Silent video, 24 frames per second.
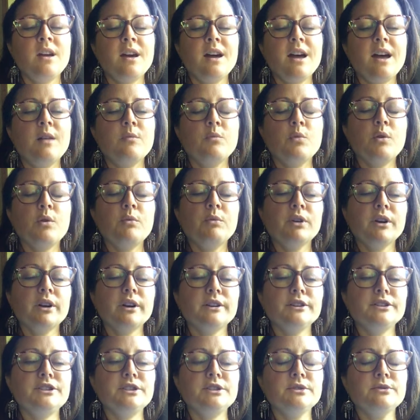And what we're
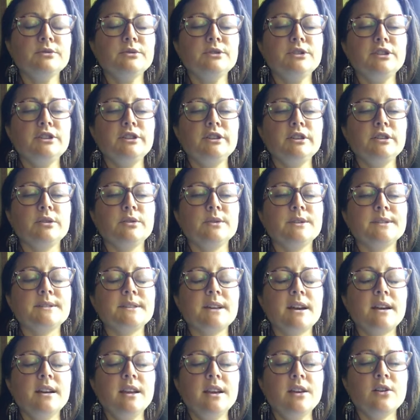going to do too is
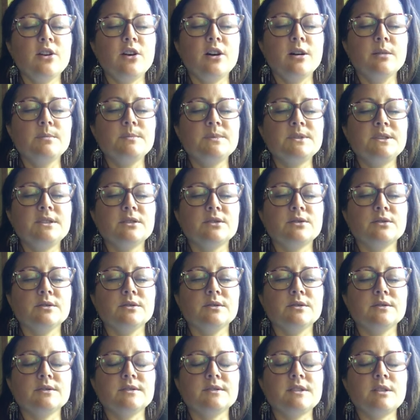any
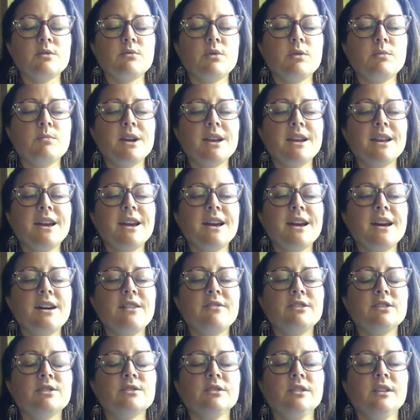obstacles that we might have
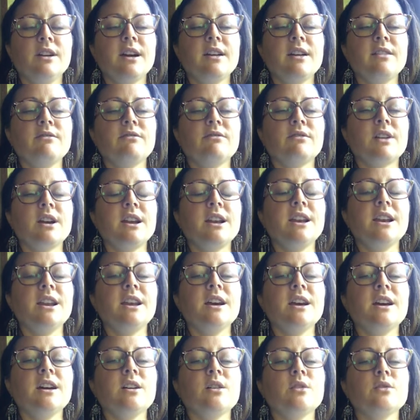in our life right
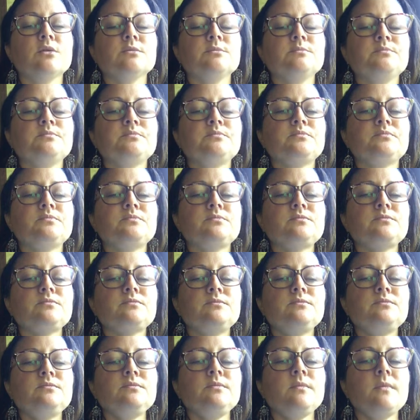now,
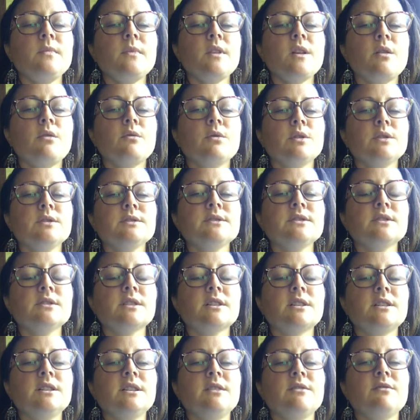we're also
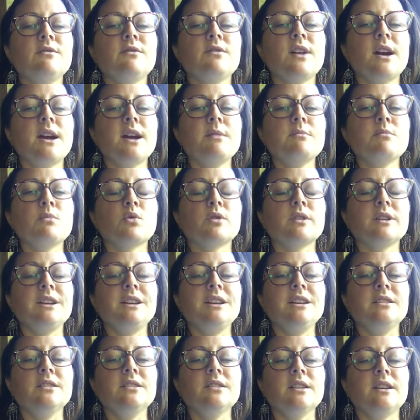going to invite more
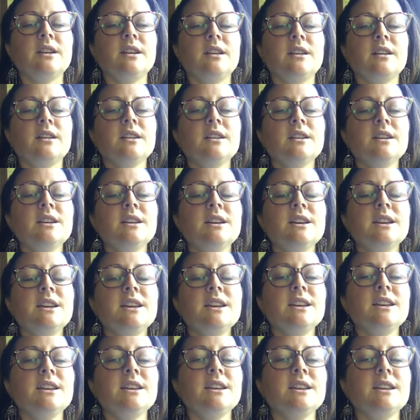healing
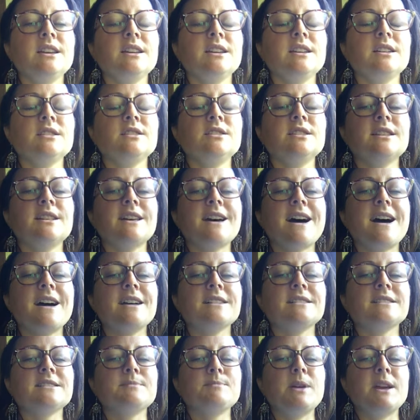into
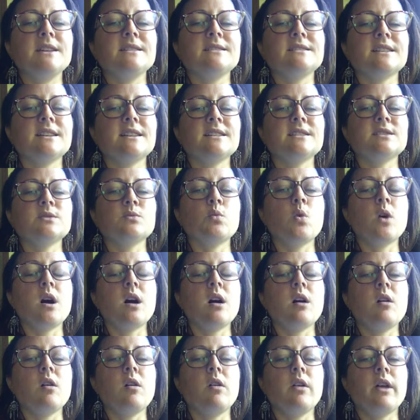that space as
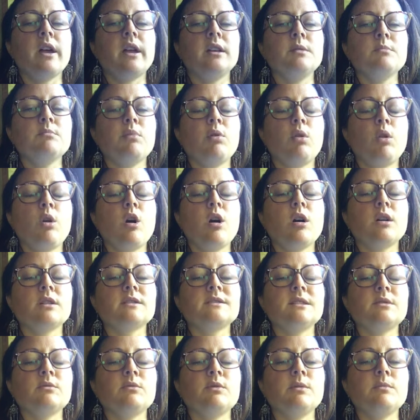well, any blocks
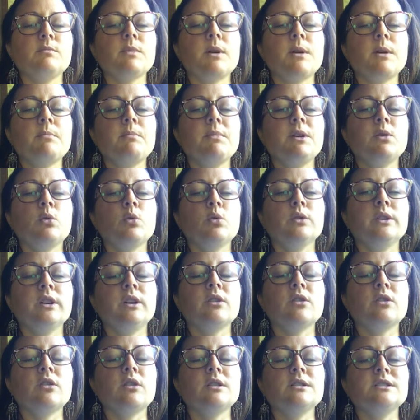that we might be
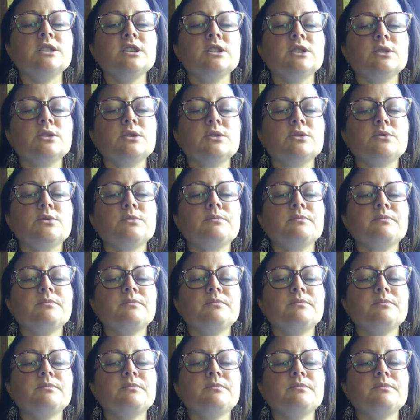holding on to.